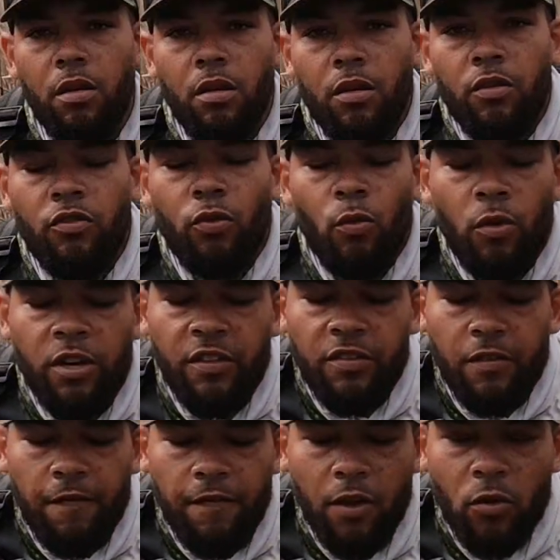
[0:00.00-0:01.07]
So what is
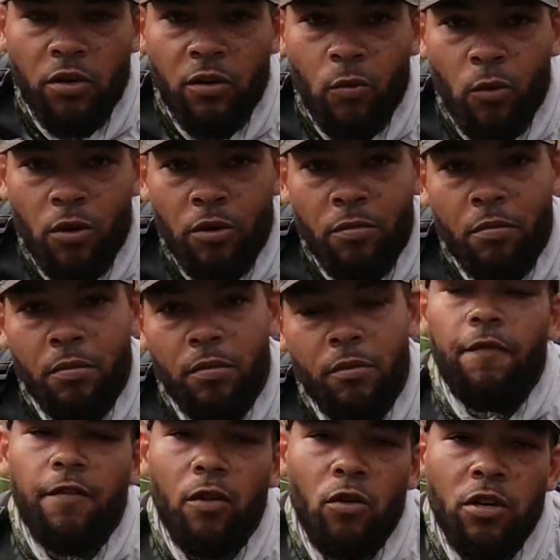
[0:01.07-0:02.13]
the floating worm?
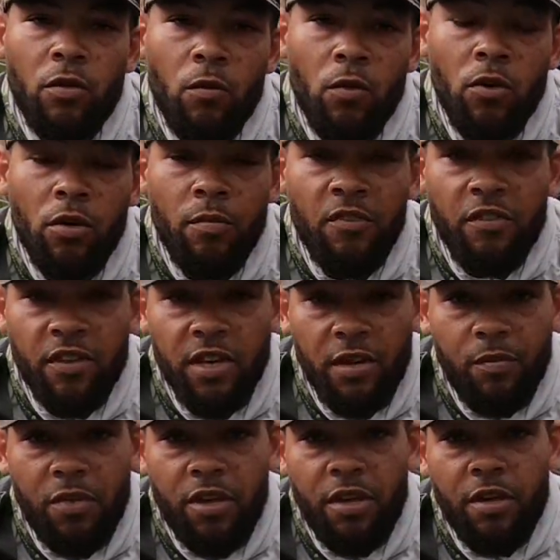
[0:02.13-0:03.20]
Floating worm is going
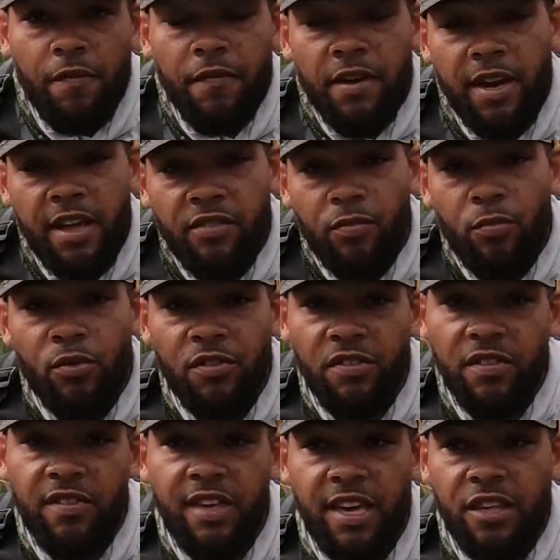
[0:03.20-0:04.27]
to be a finesse
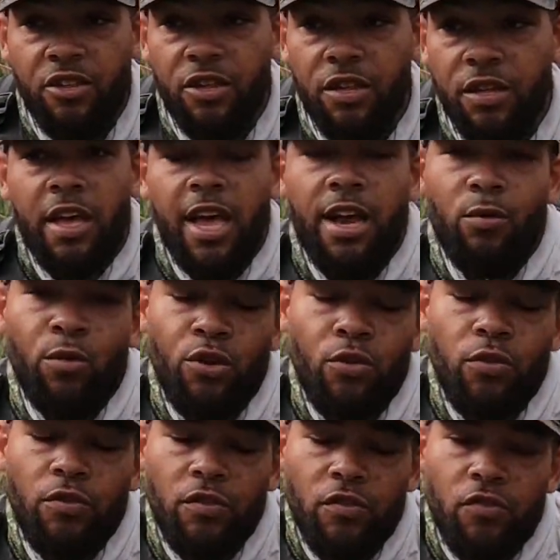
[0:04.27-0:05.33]
presentation and we'll
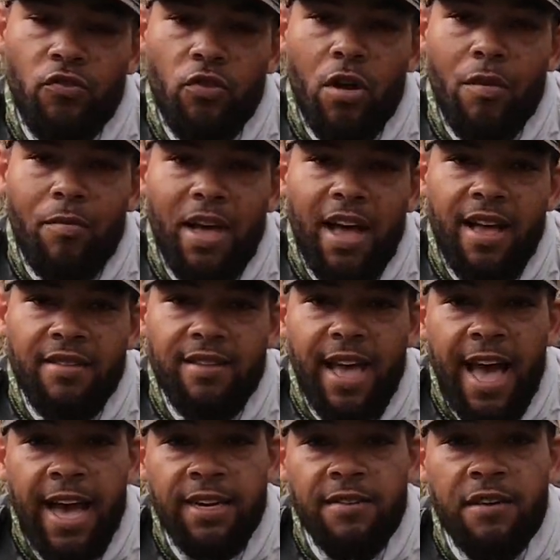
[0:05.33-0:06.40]
use it to draw bass
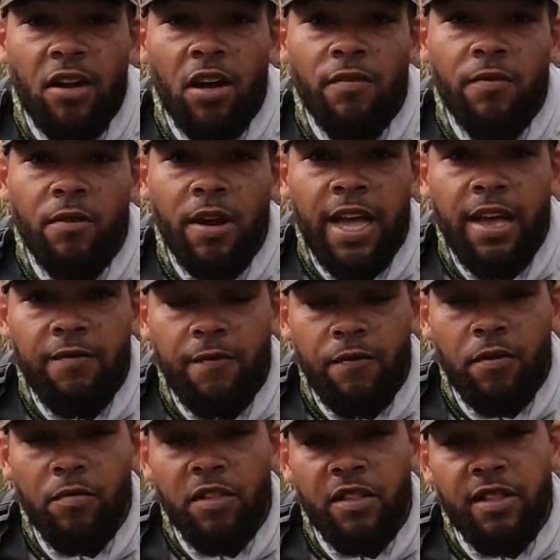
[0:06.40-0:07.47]
out of cover and
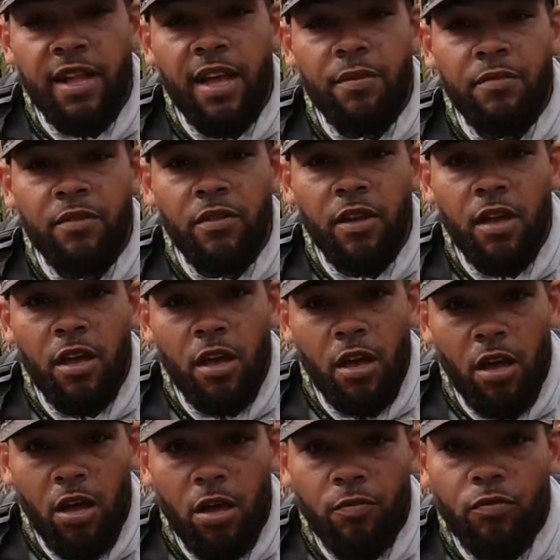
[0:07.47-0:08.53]
from the depths
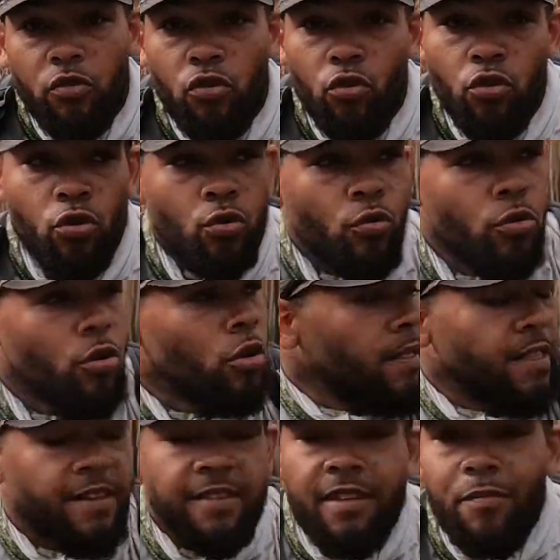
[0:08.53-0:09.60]
up to you.
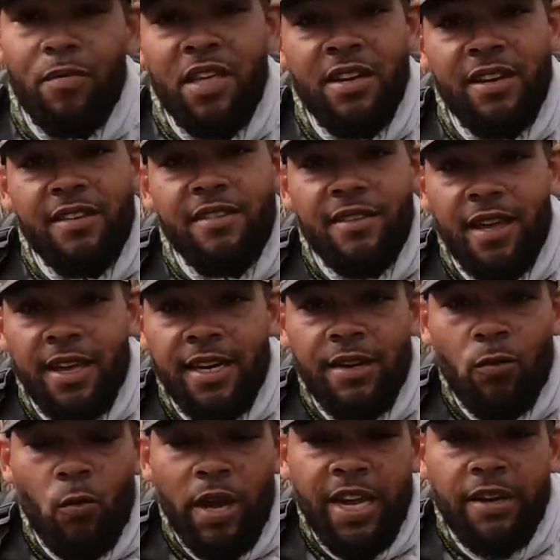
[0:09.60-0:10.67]
This can be an
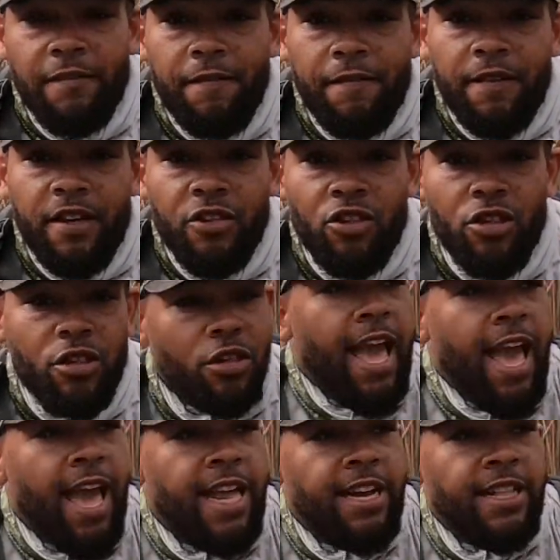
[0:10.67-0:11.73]
exciting way to fish
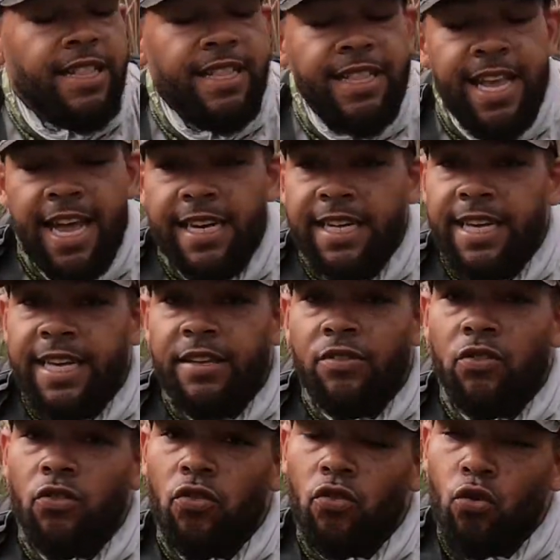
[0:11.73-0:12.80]
and a deadly,
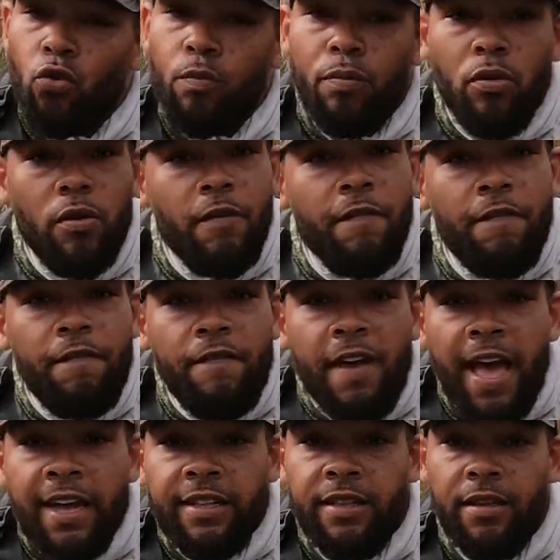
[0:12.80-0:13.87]
super
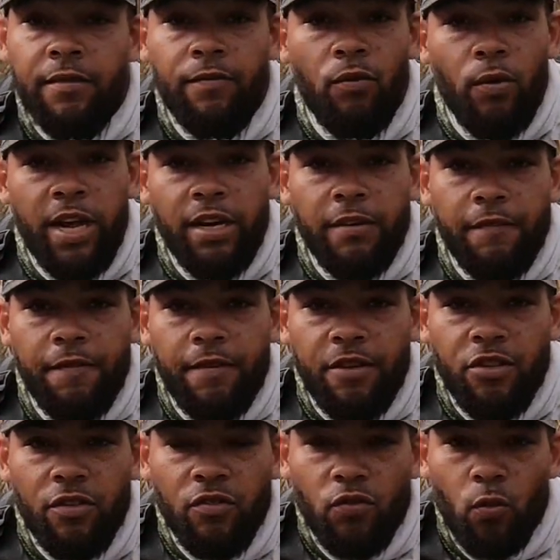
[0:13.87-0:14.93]
effective way to
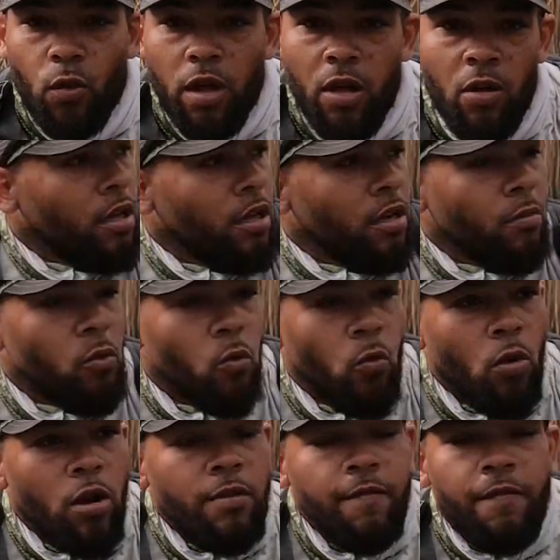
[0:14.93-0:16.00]
fish as well. Number
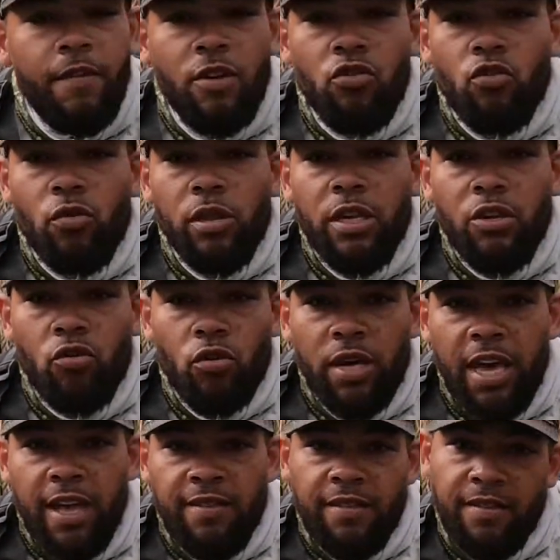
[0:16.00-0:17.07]
one, visually you
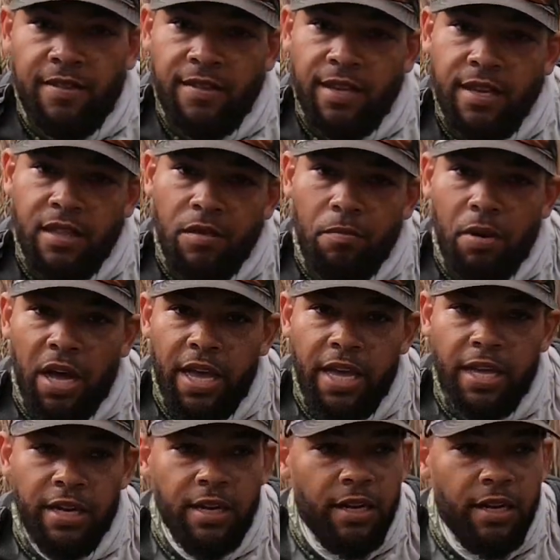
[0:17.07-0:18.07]
get to see the bite.